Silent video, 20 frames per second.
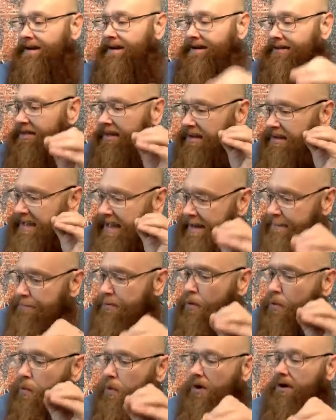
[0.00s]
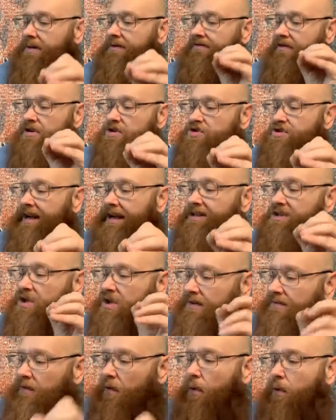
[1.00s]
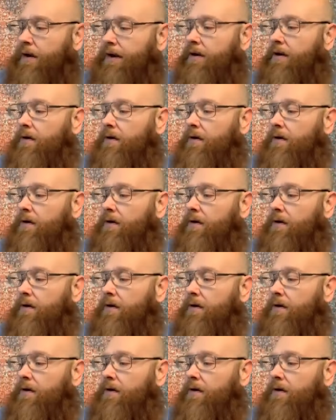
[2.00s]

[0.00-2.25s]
The Hebrew word for sons of oil,